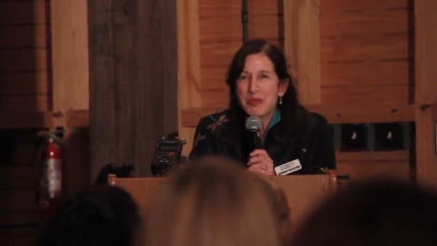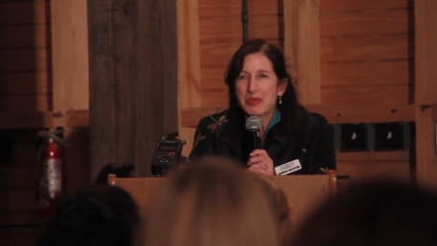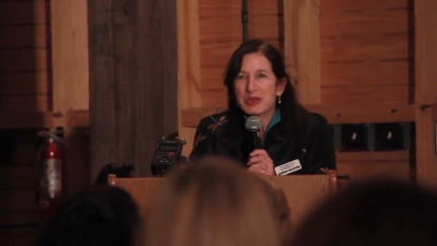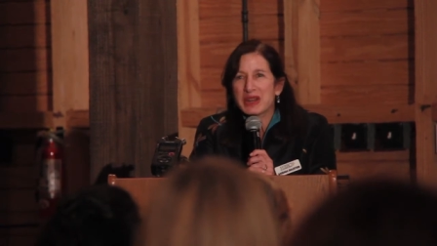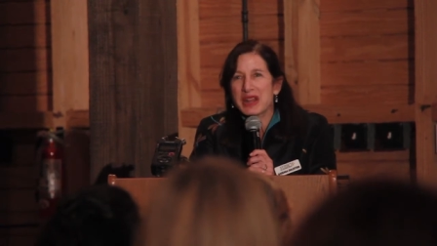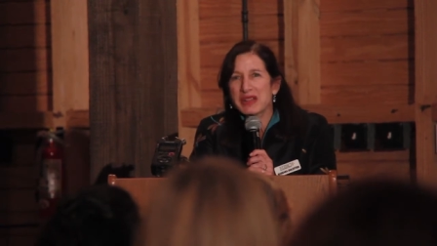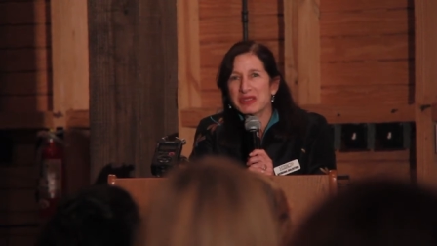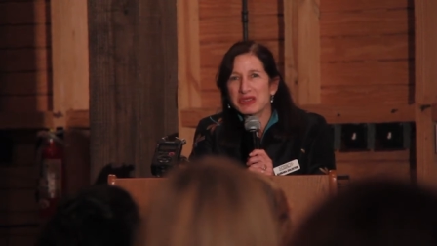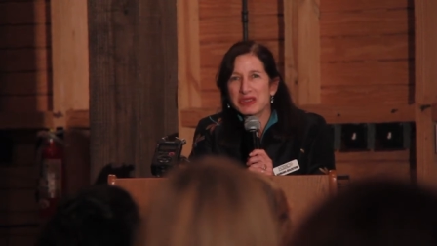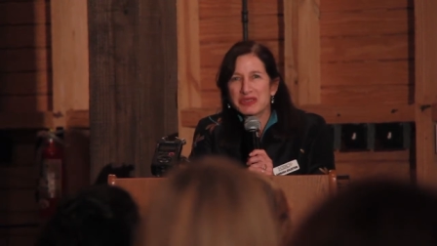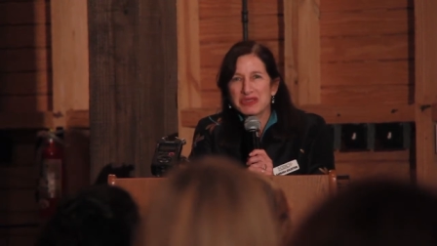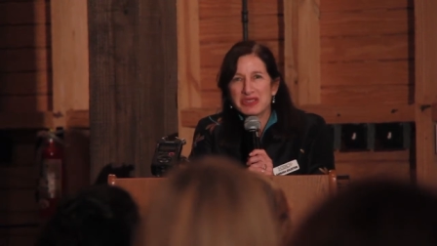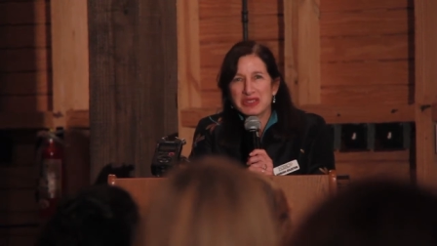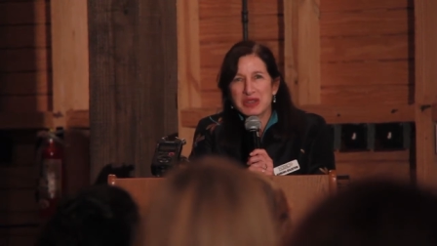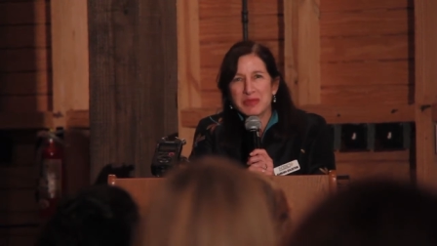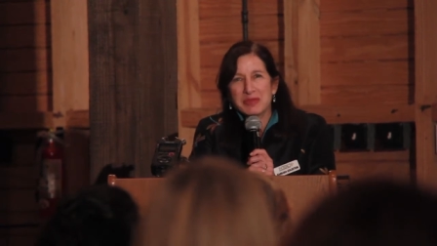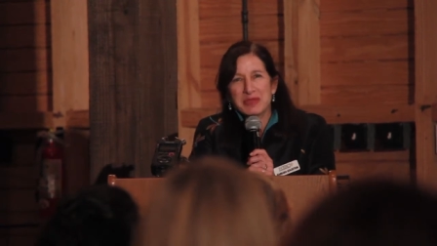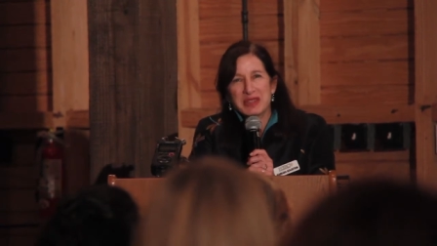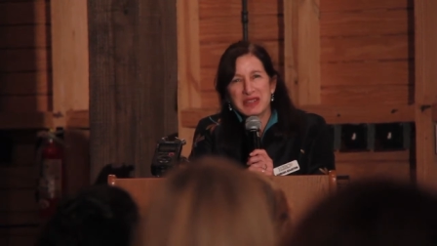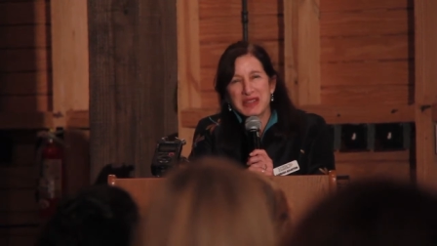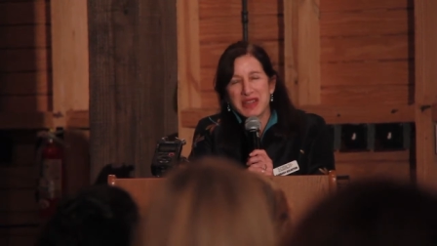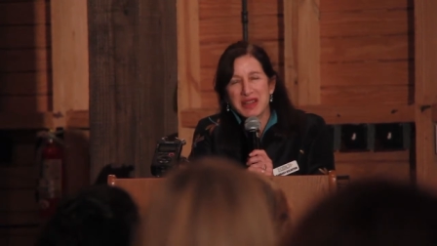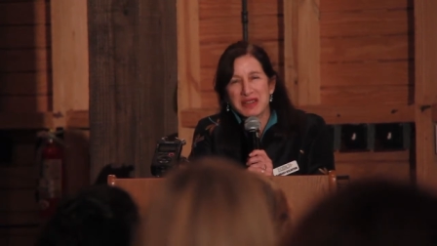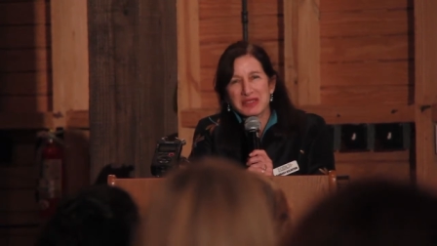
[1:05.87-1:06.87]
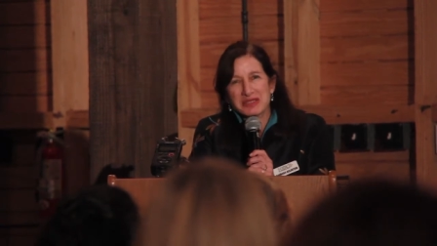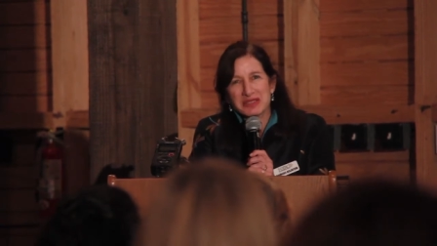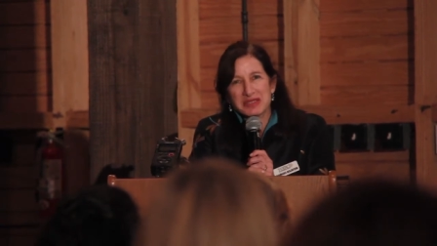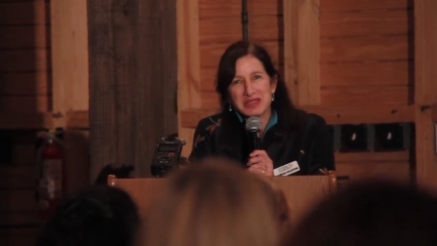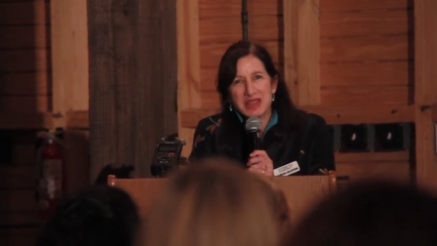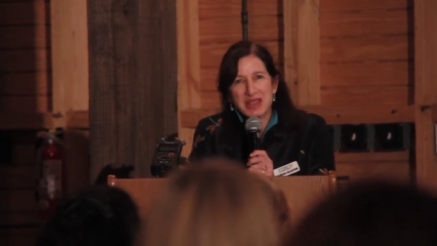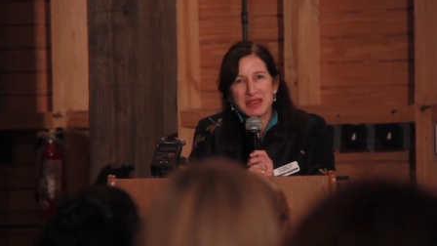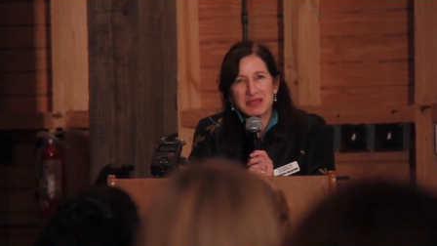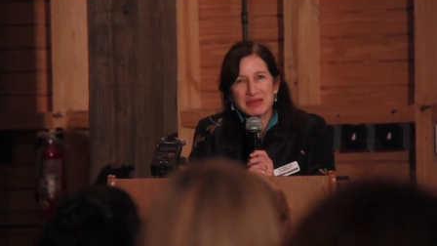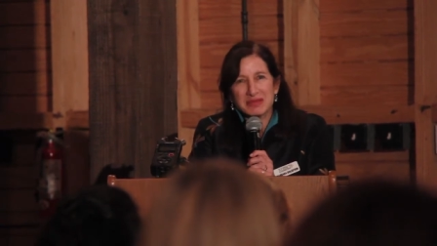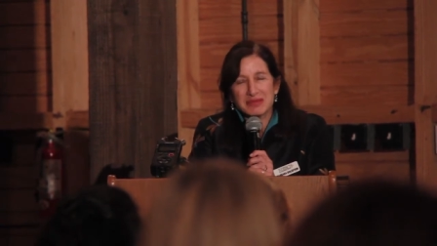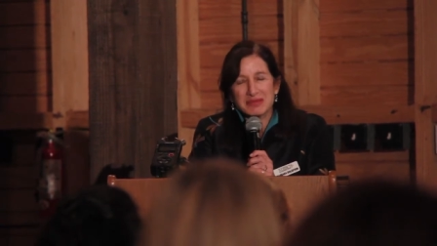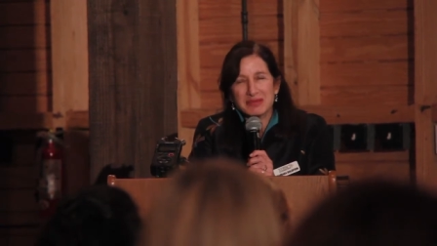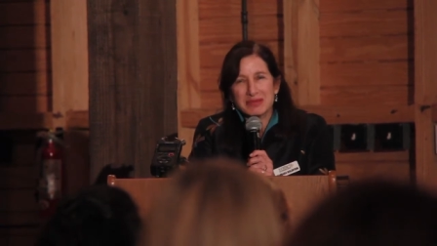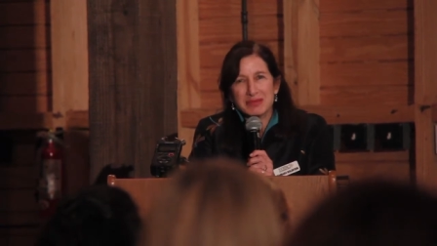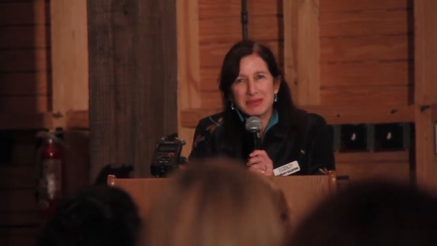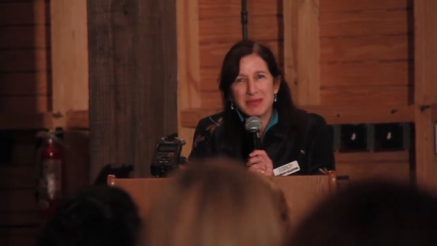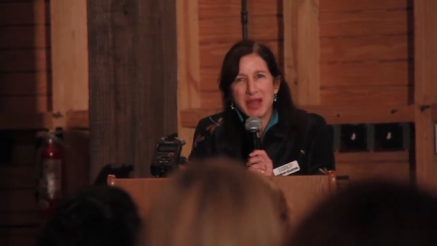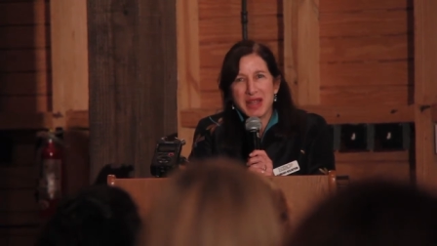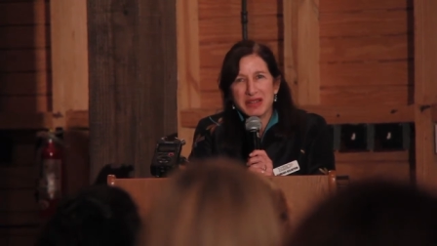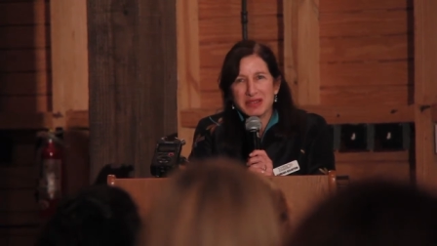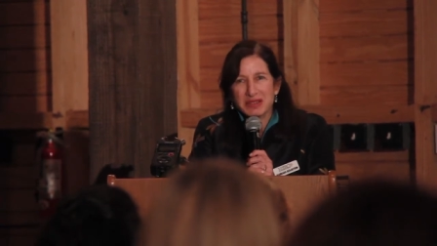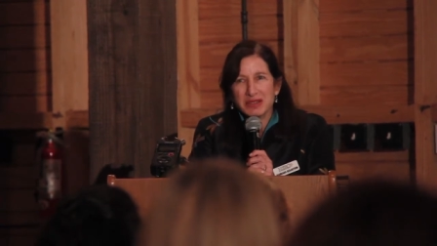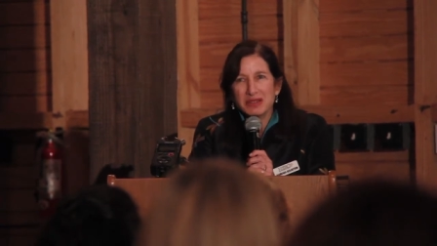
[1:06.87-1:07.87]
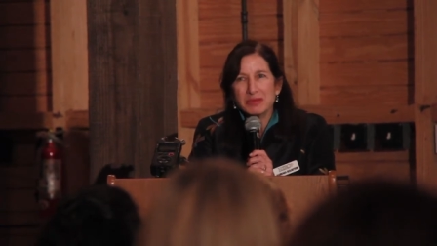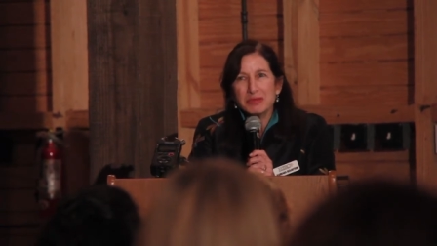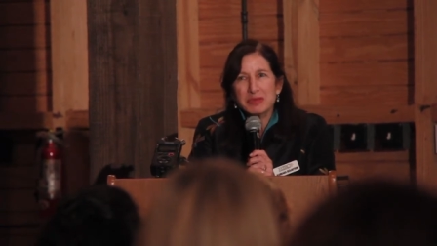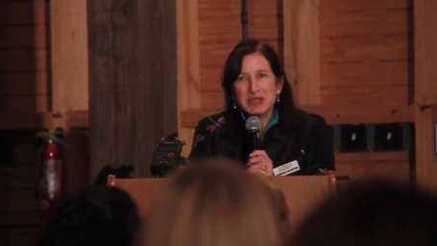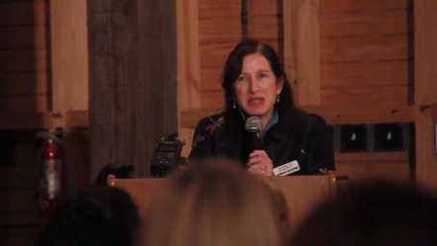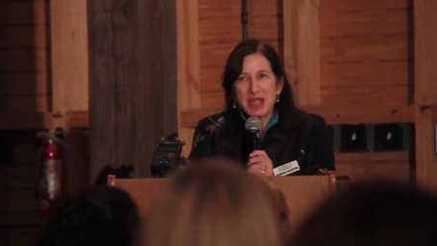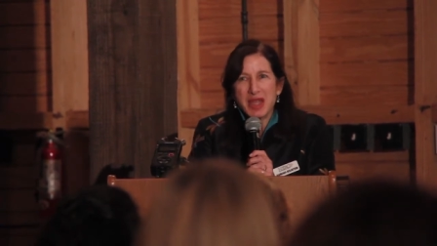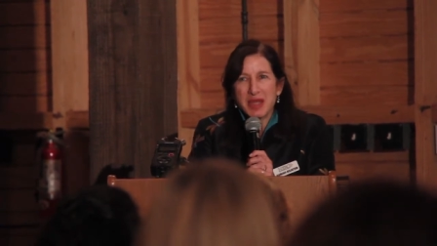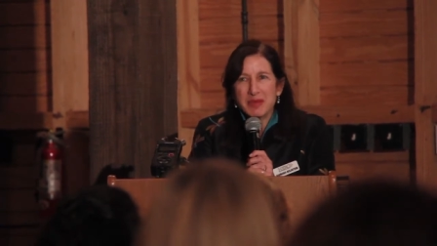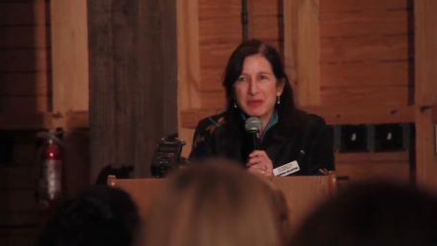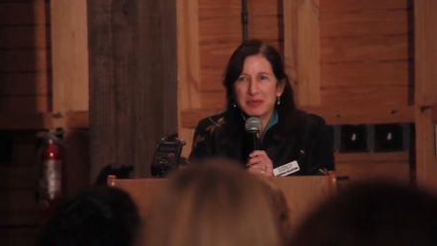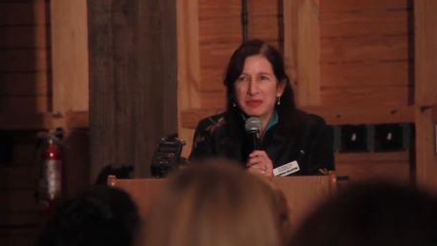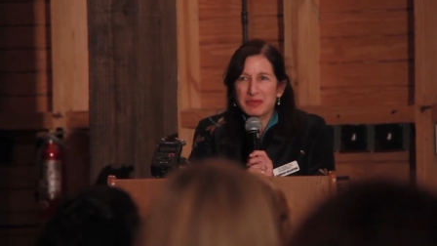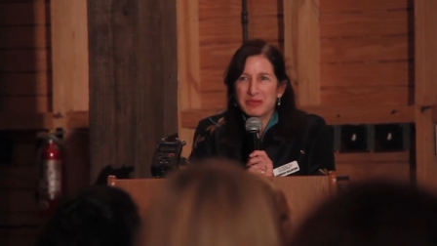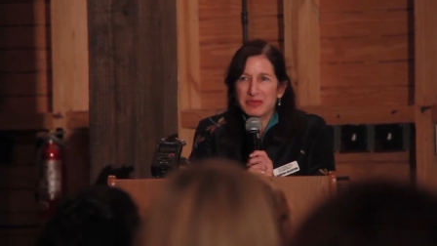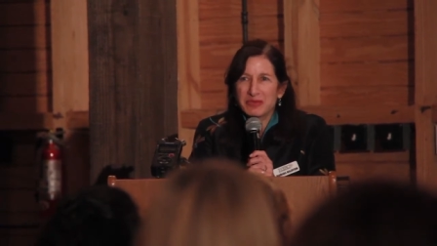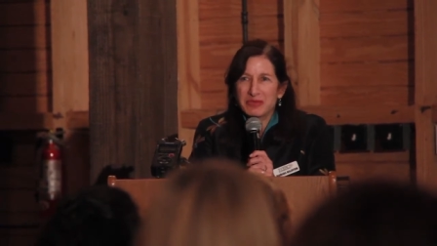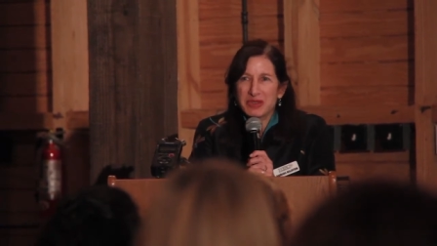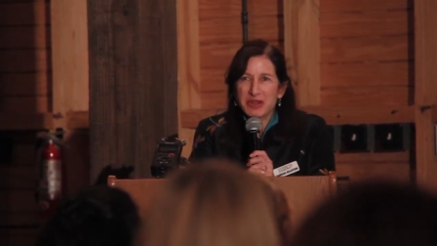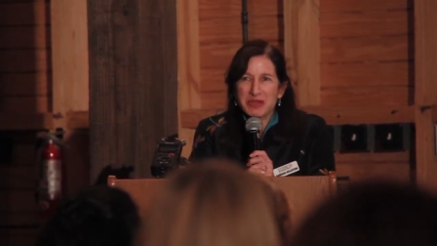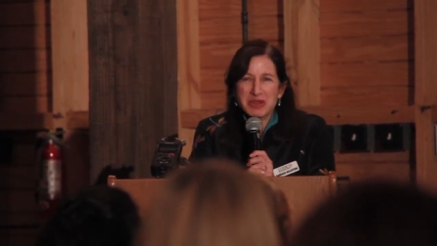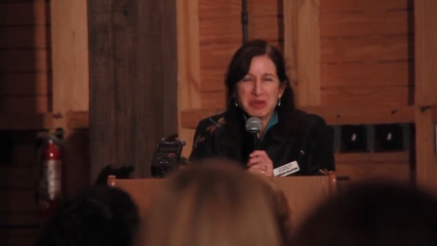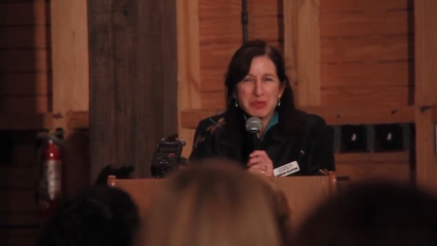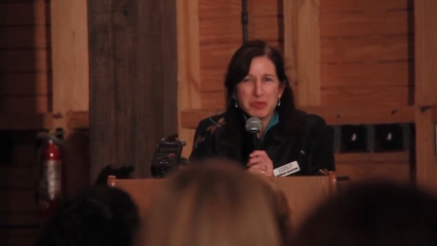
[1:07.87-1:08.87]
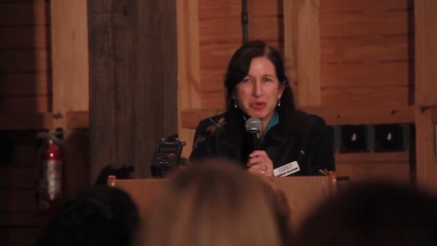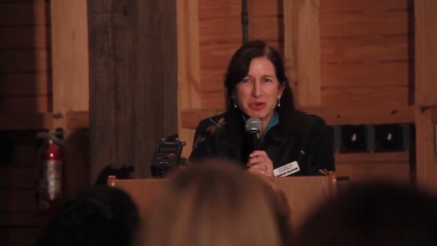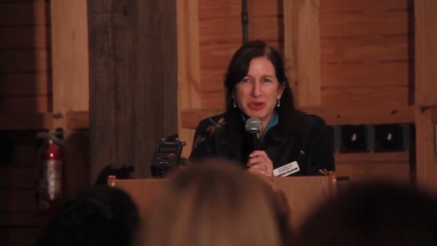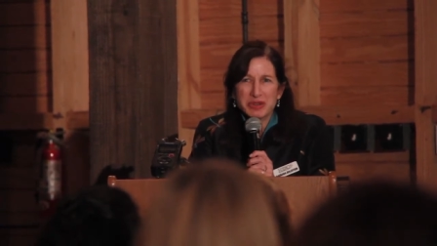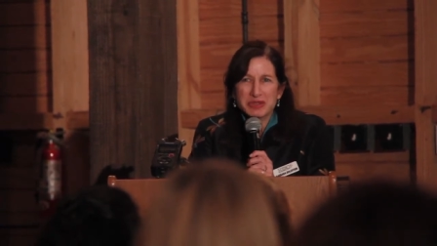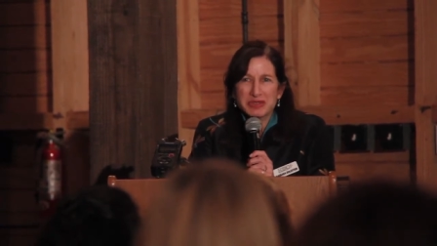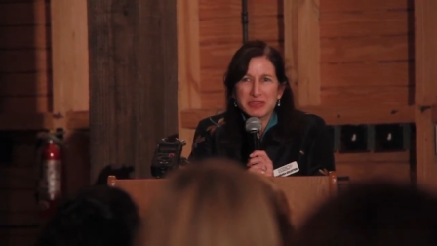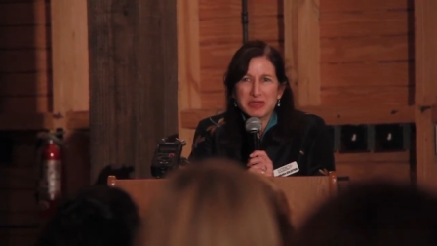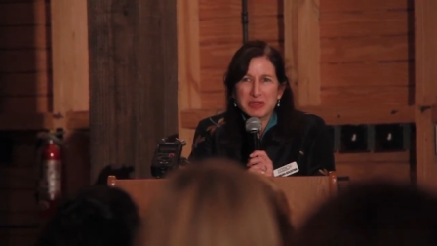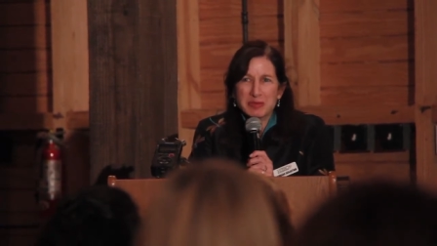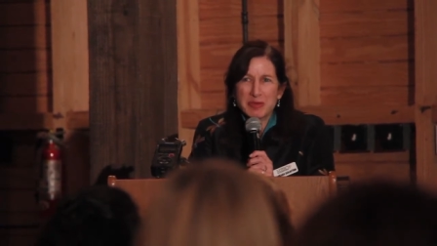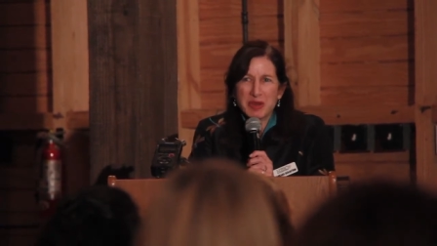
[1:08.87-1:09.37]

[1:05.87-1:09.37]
But I learned something else that Michael became very important to,